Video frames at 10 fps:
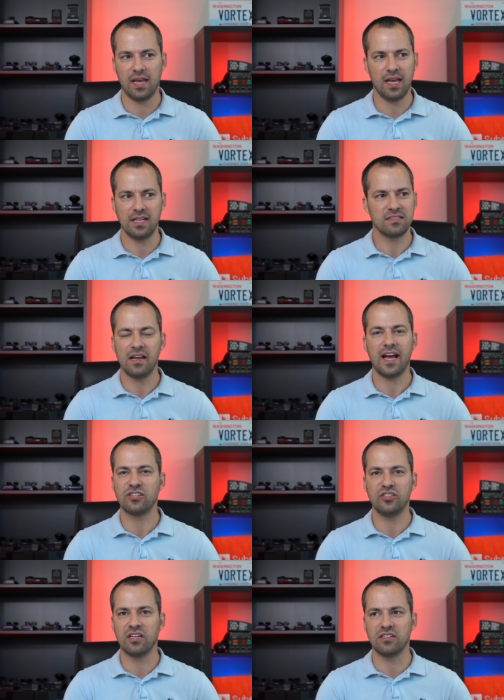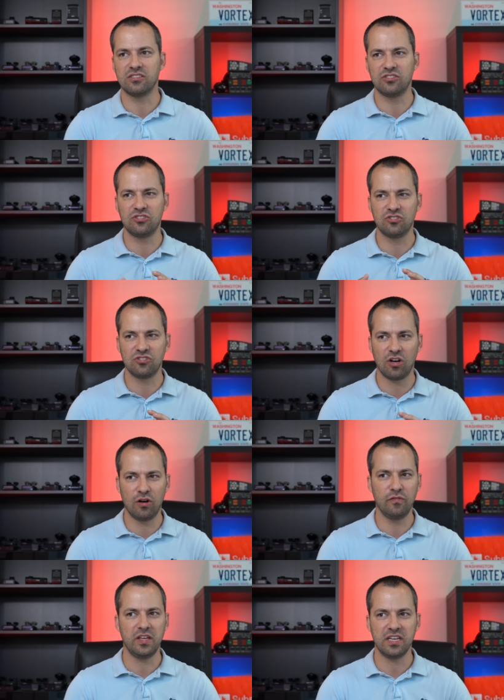it's not actually going to
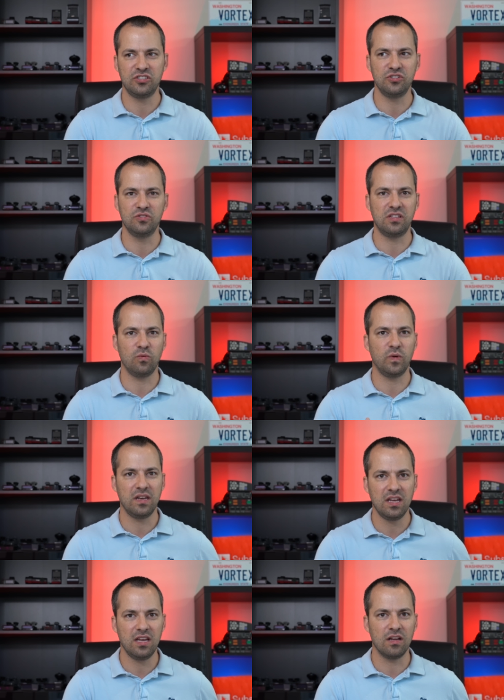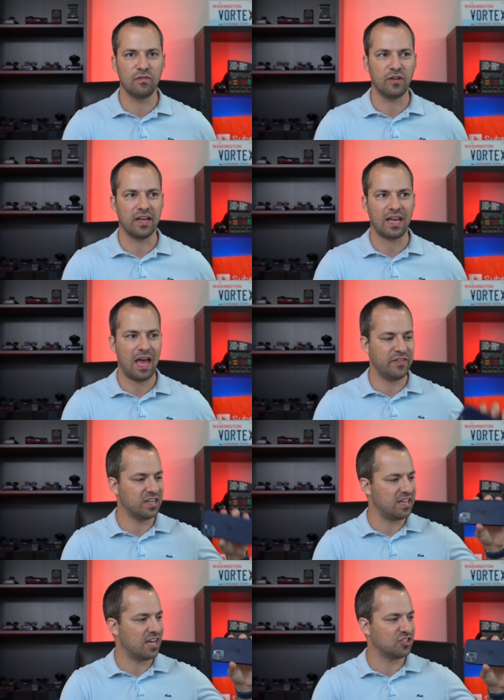solve the issues that we need of like
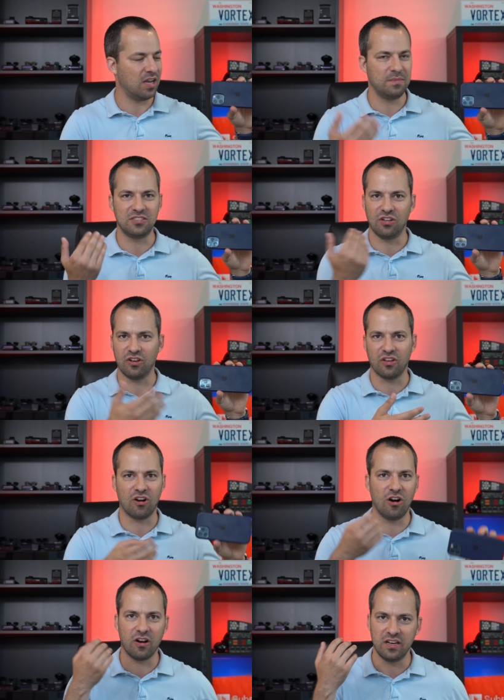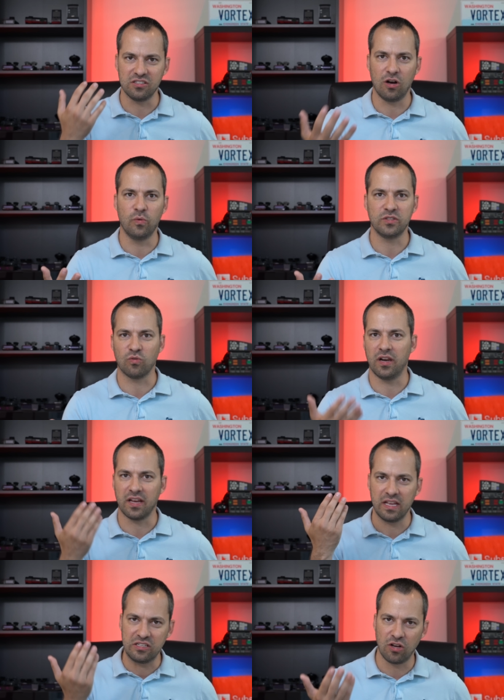having a dash cam installed in the car and is always
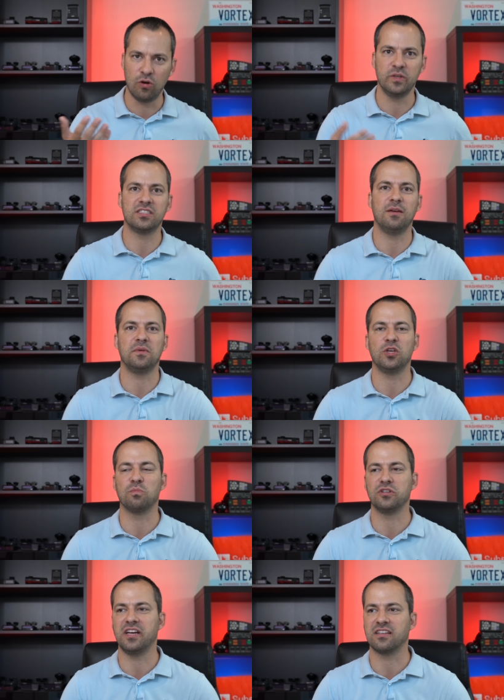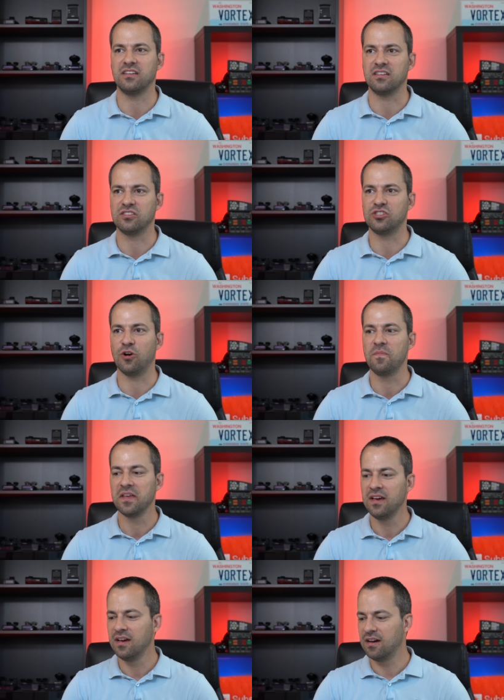running and is always keeping you protected. And so
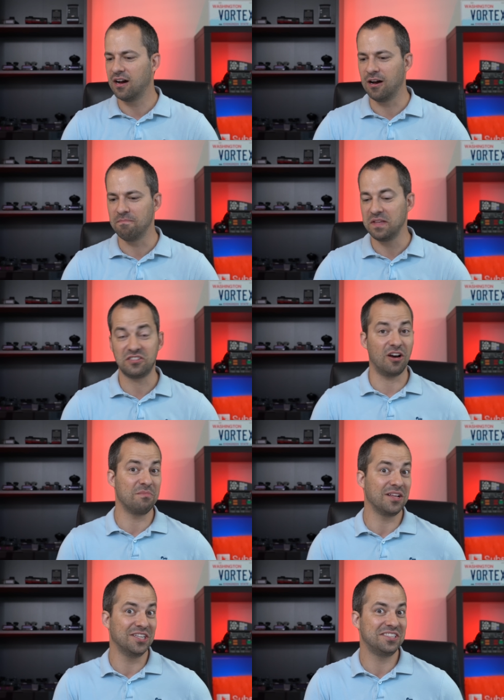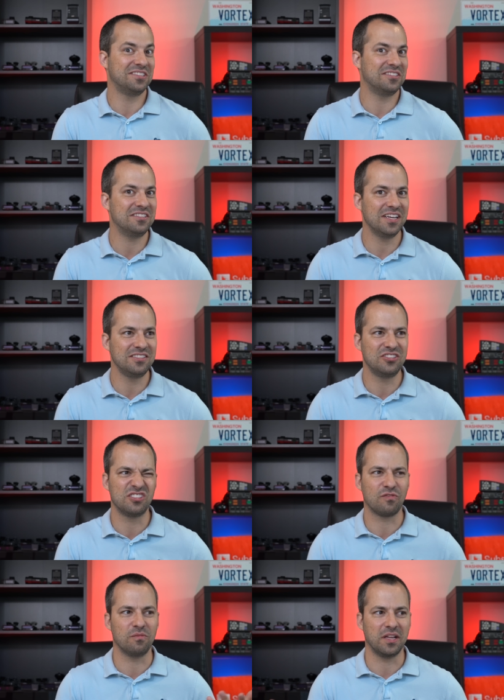um, it's on my list to test
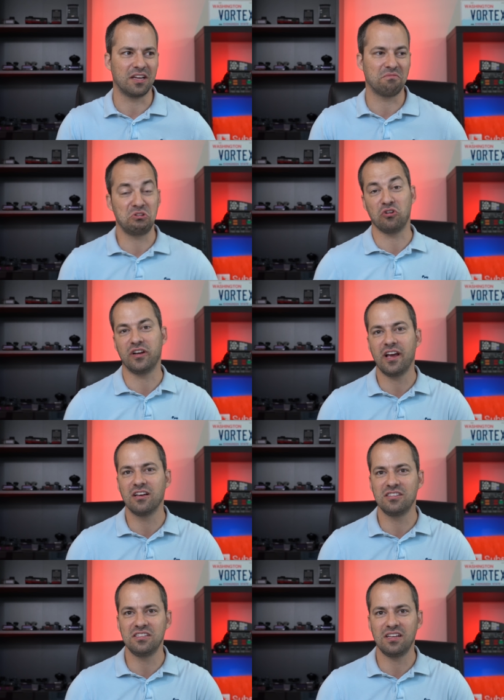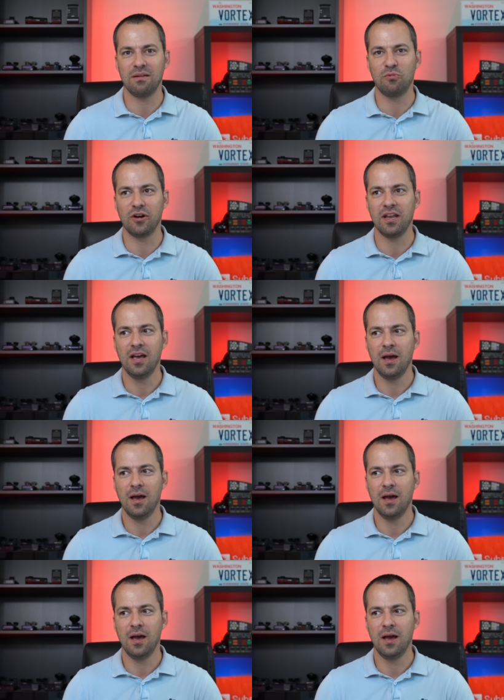just from like a curiosity standpoint,